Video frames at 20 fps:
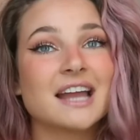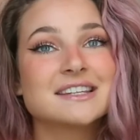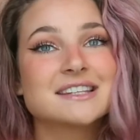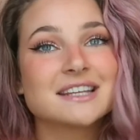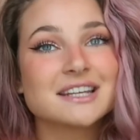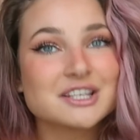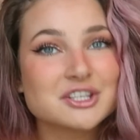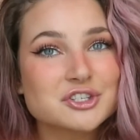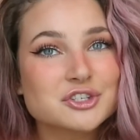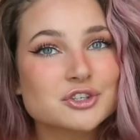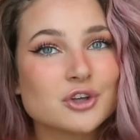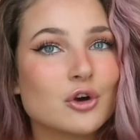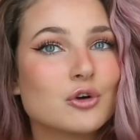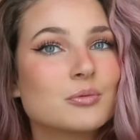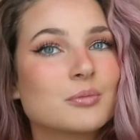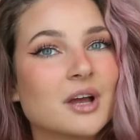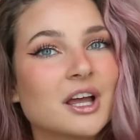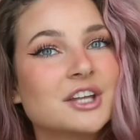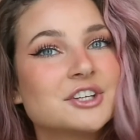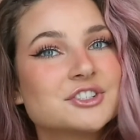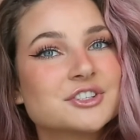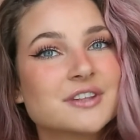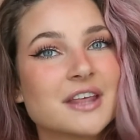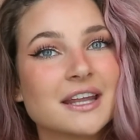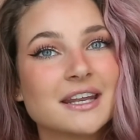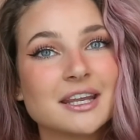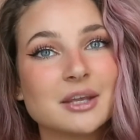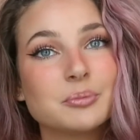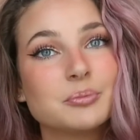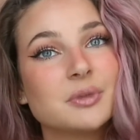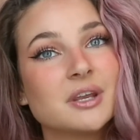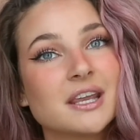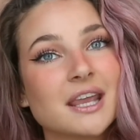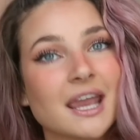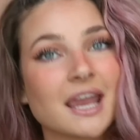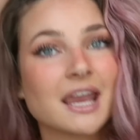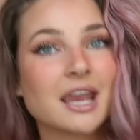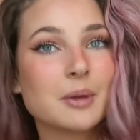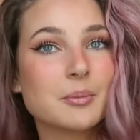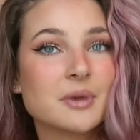I did it so much that it
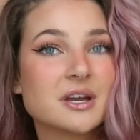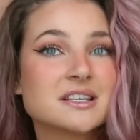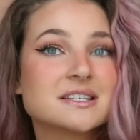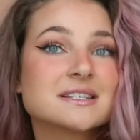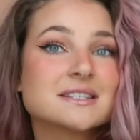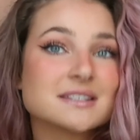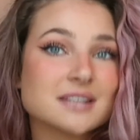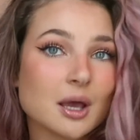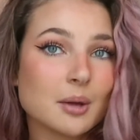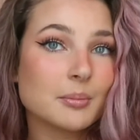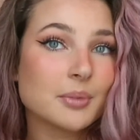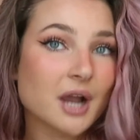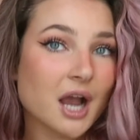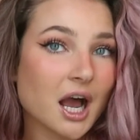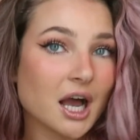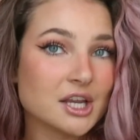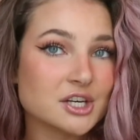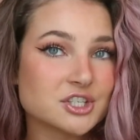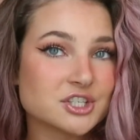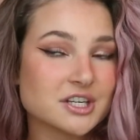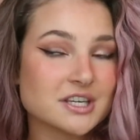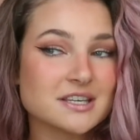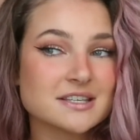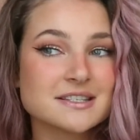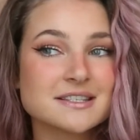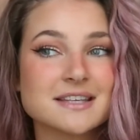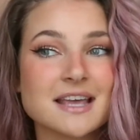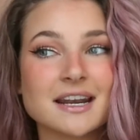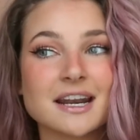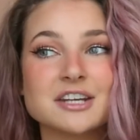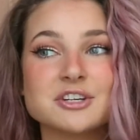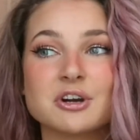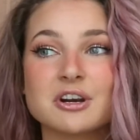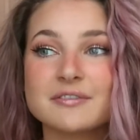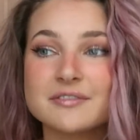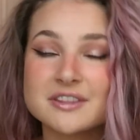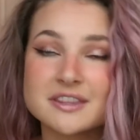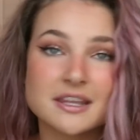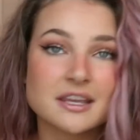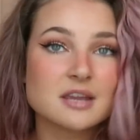became subconscious, and I don't
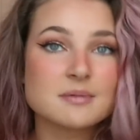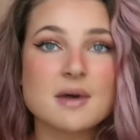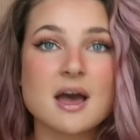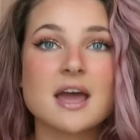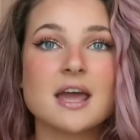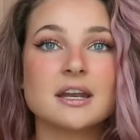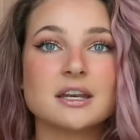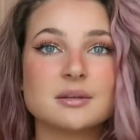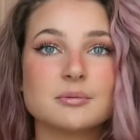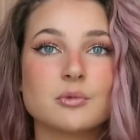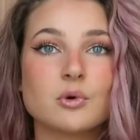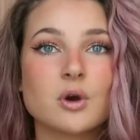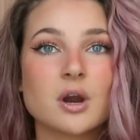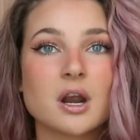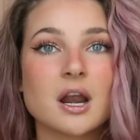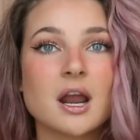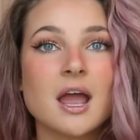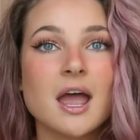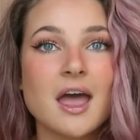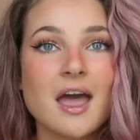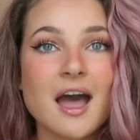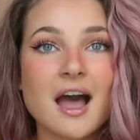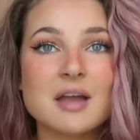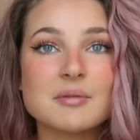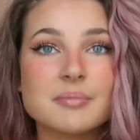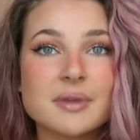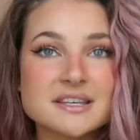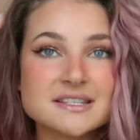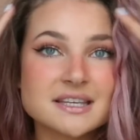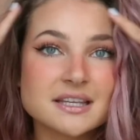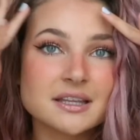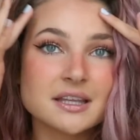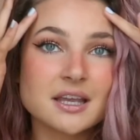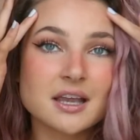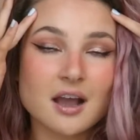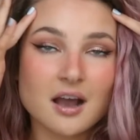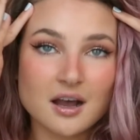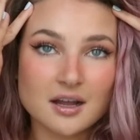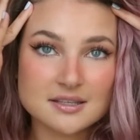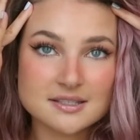even think about it anymore. I'm basically
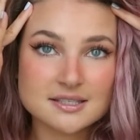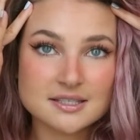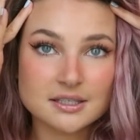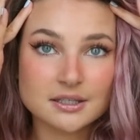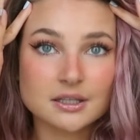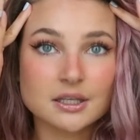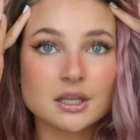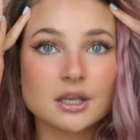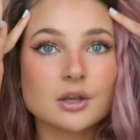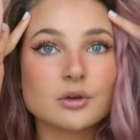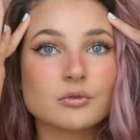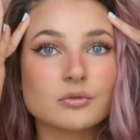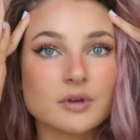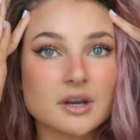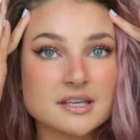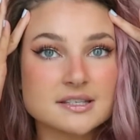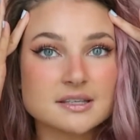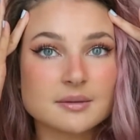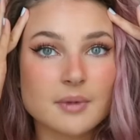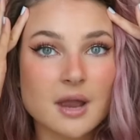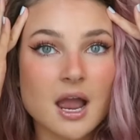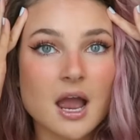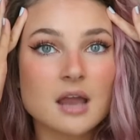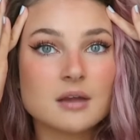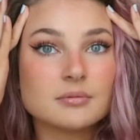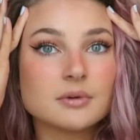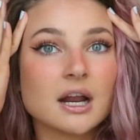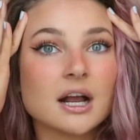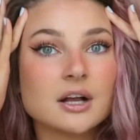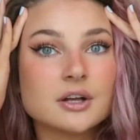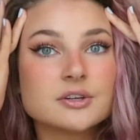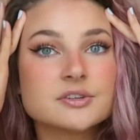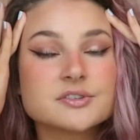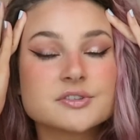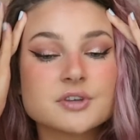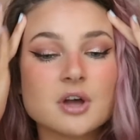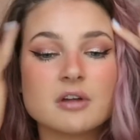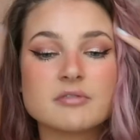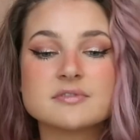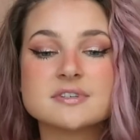constantly raising my
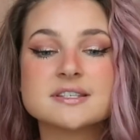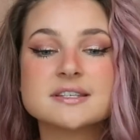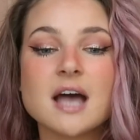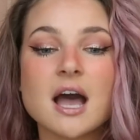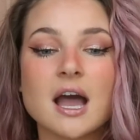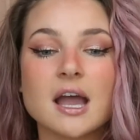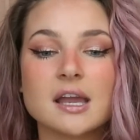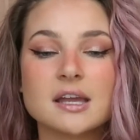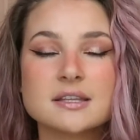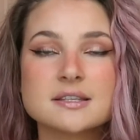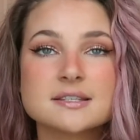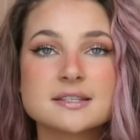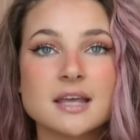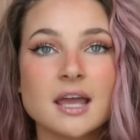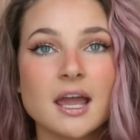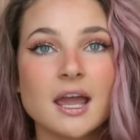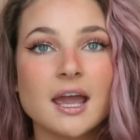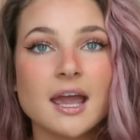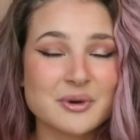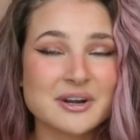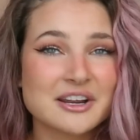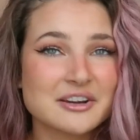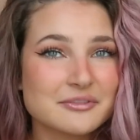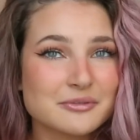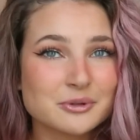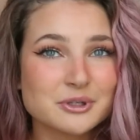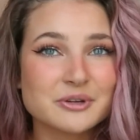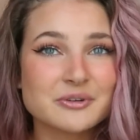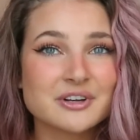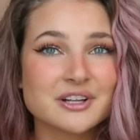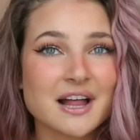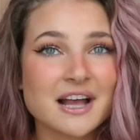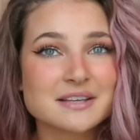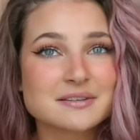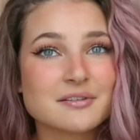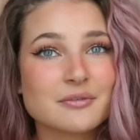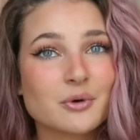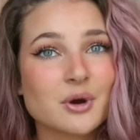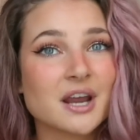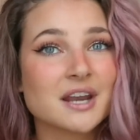eyebrows on the sides. When I fully relax
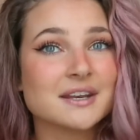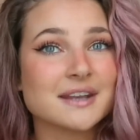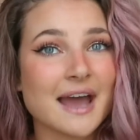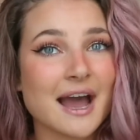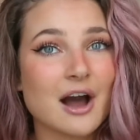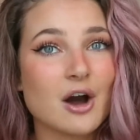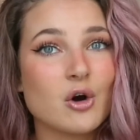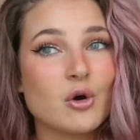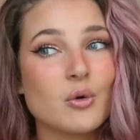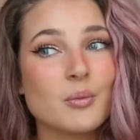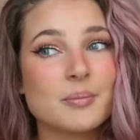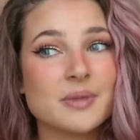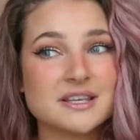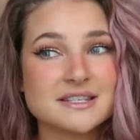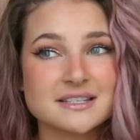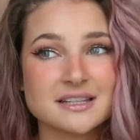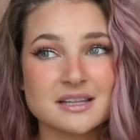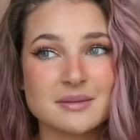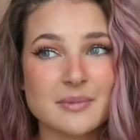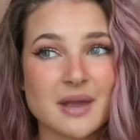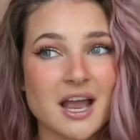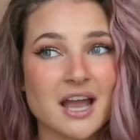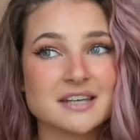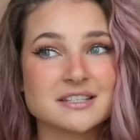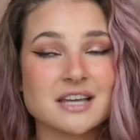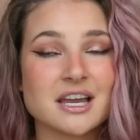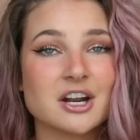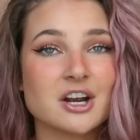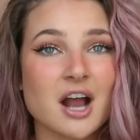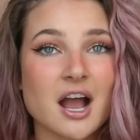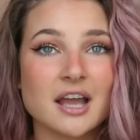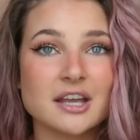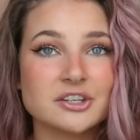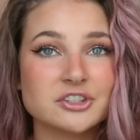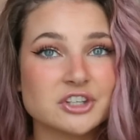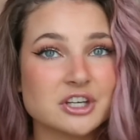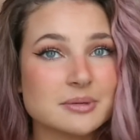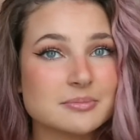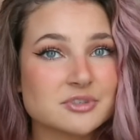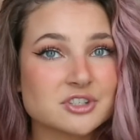my forehead now, basically my entire eye
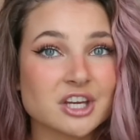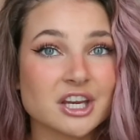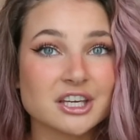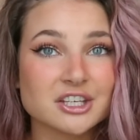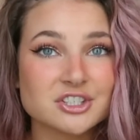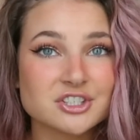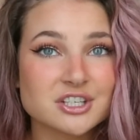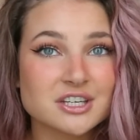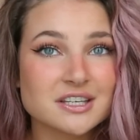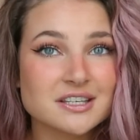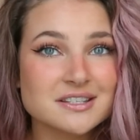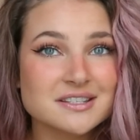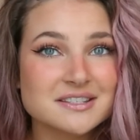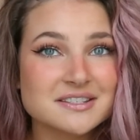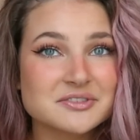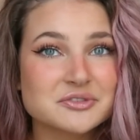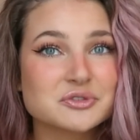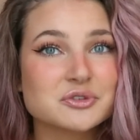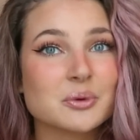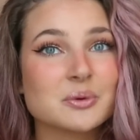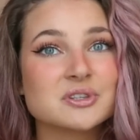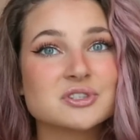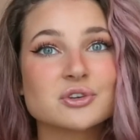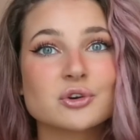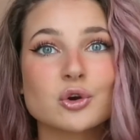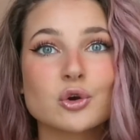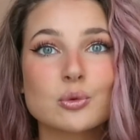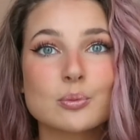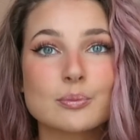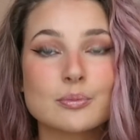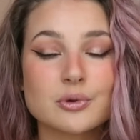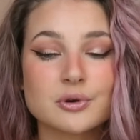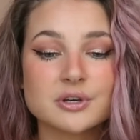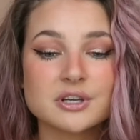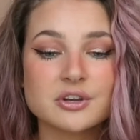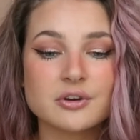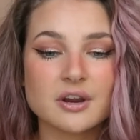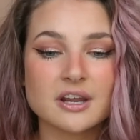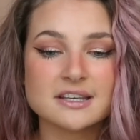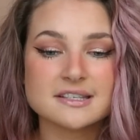shape changes, so it's
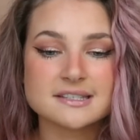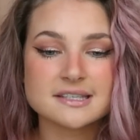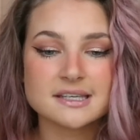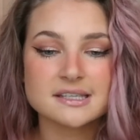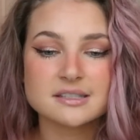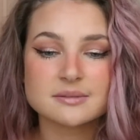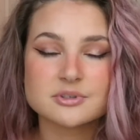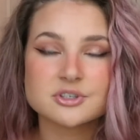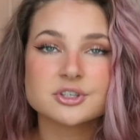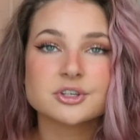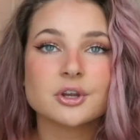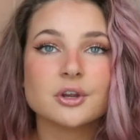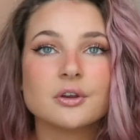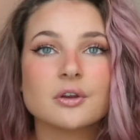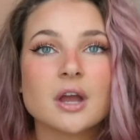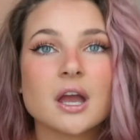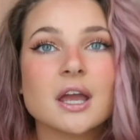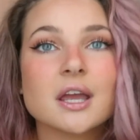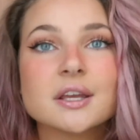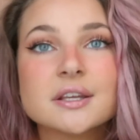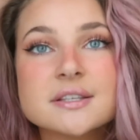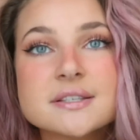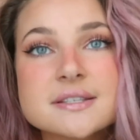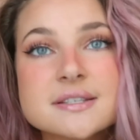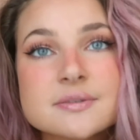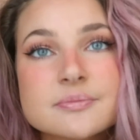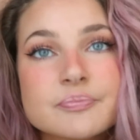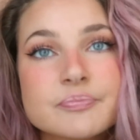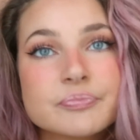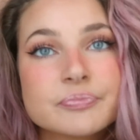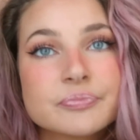pretty crazy. Let me show you guys.